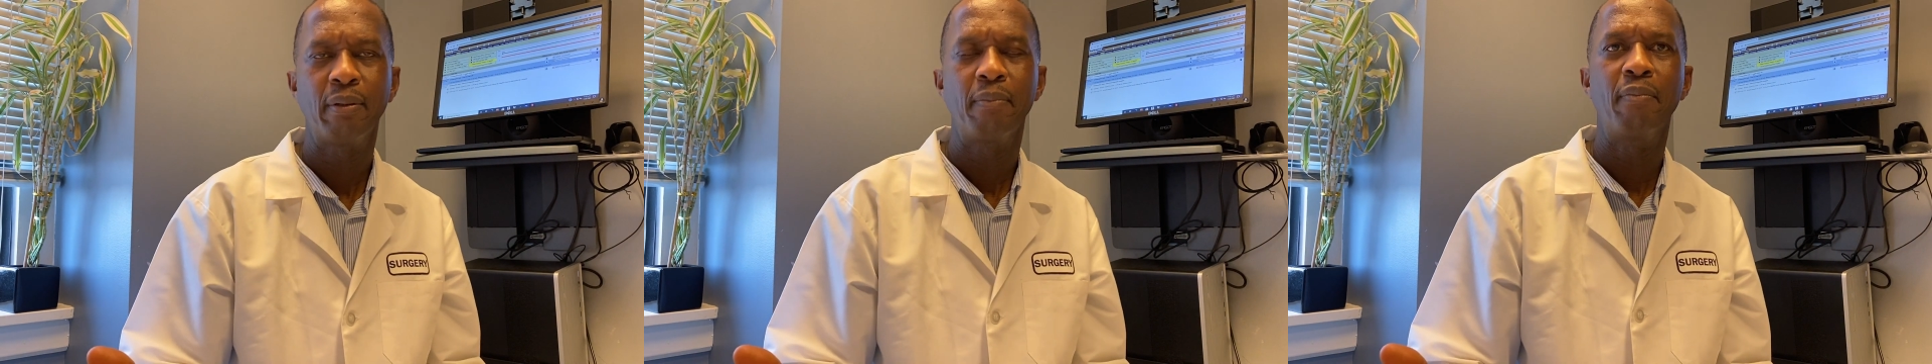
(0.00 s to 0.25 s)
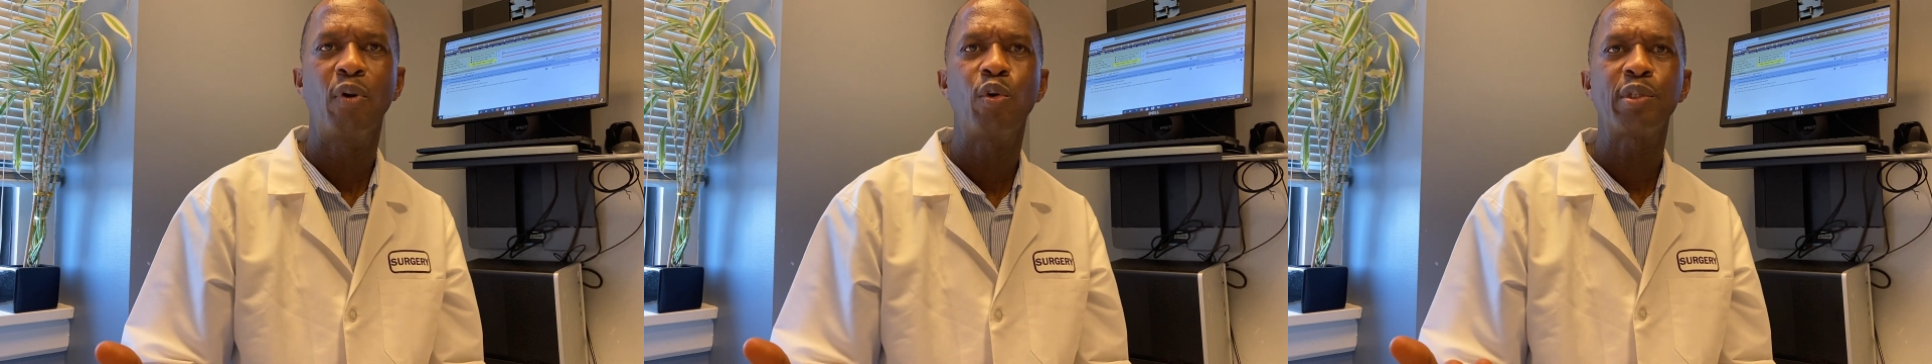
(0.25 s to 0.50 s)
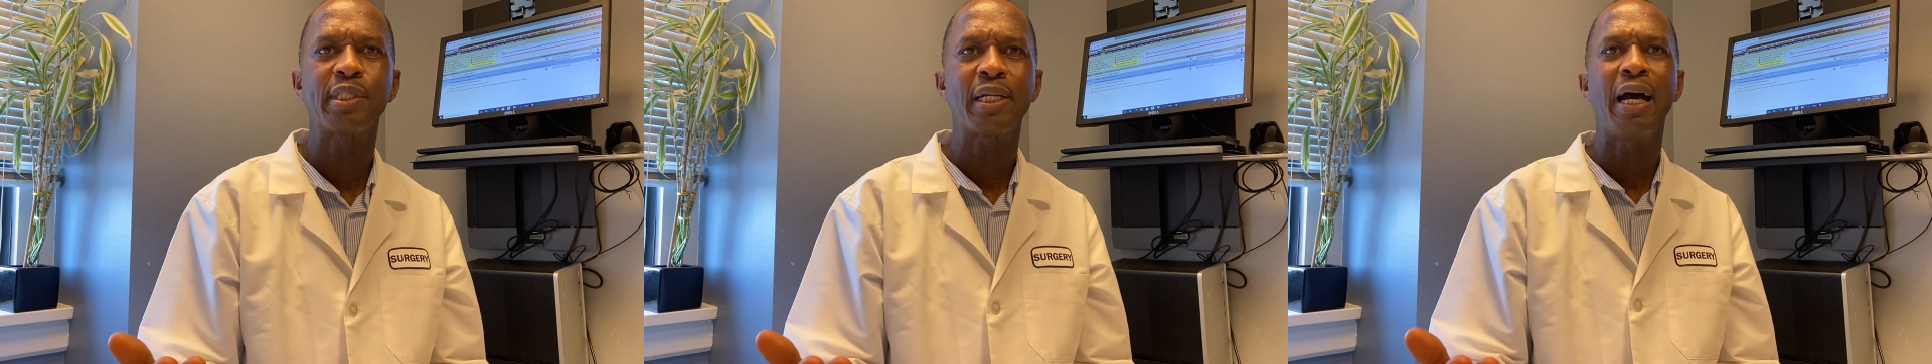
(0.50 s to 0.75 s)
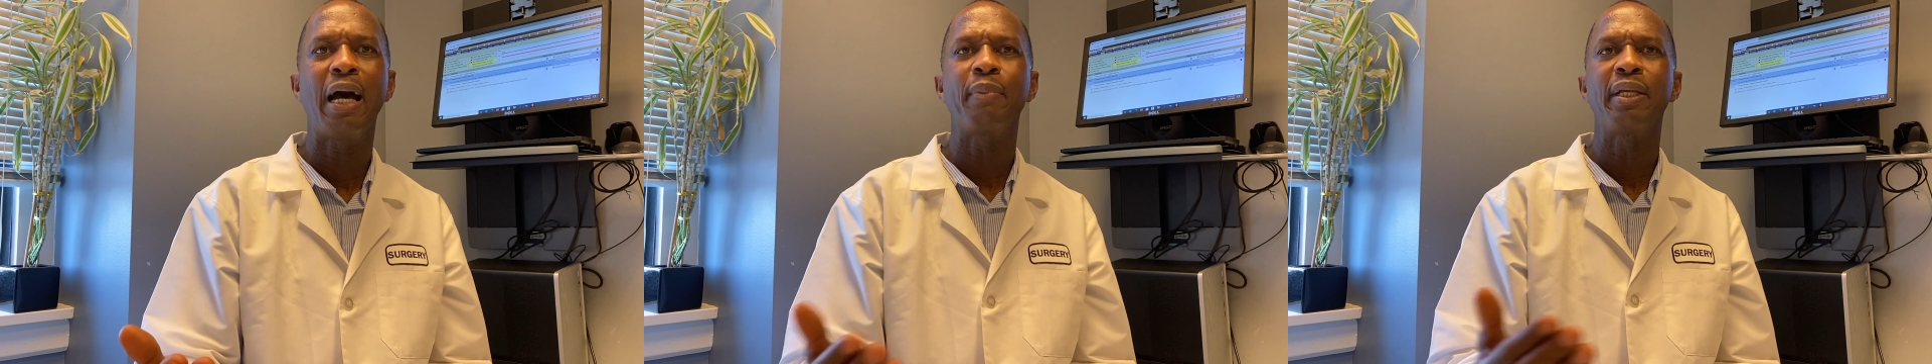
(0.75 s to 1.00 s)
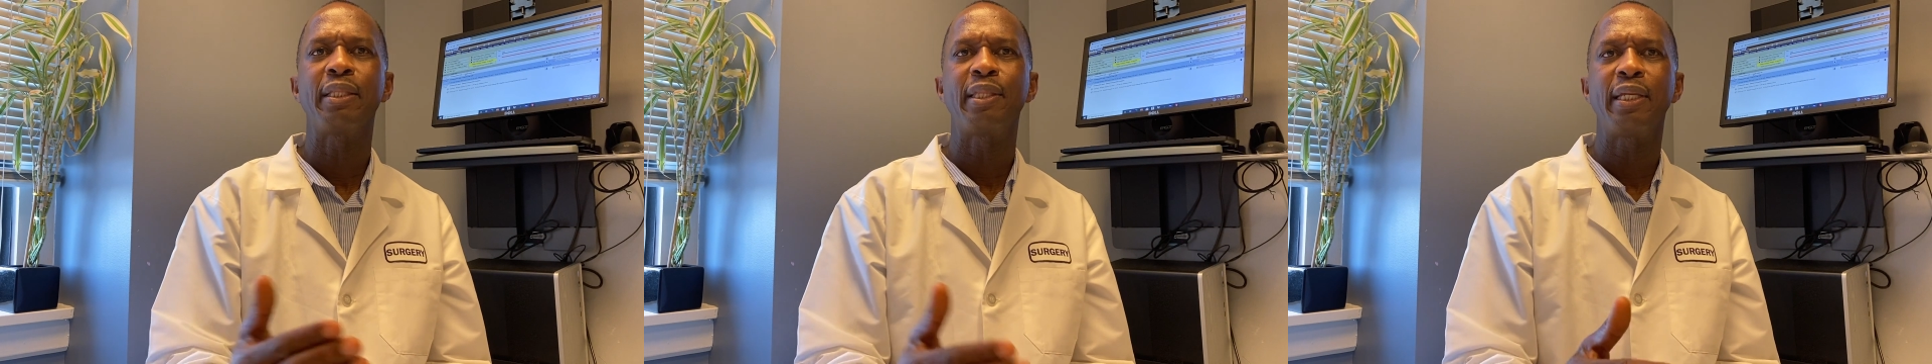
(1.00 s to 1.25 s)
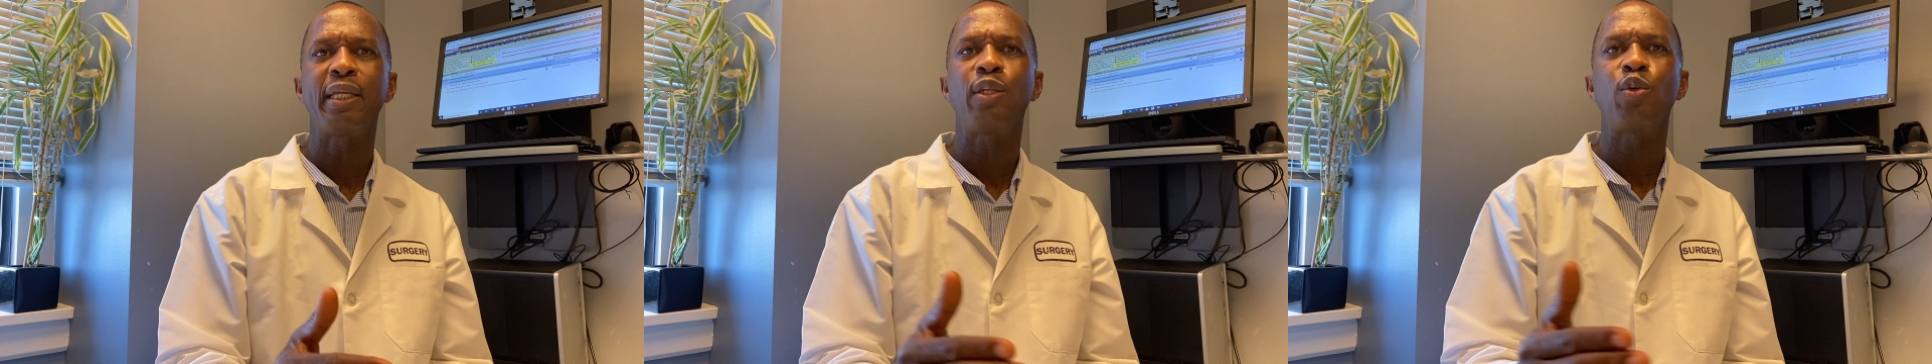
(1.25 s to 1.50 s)
Most common
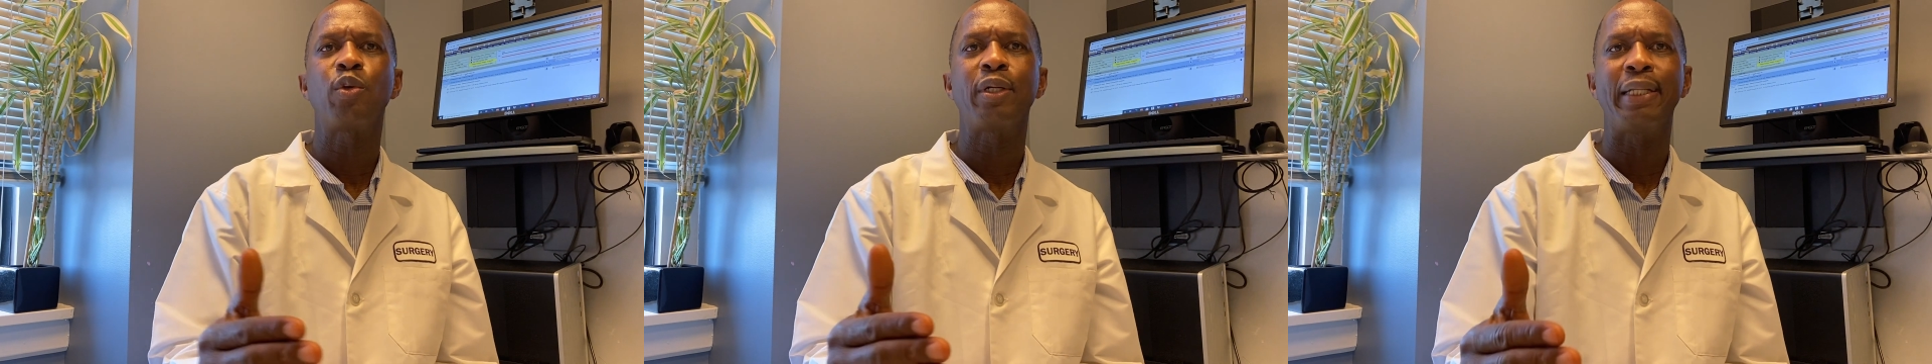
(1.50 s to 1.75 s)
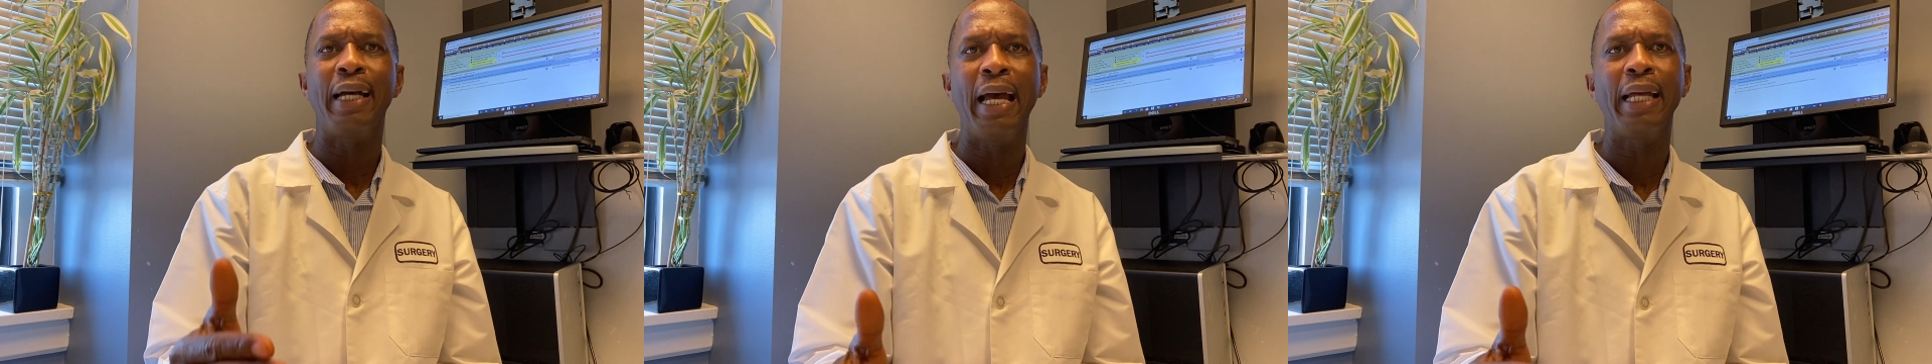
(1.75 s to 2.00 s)
thing you could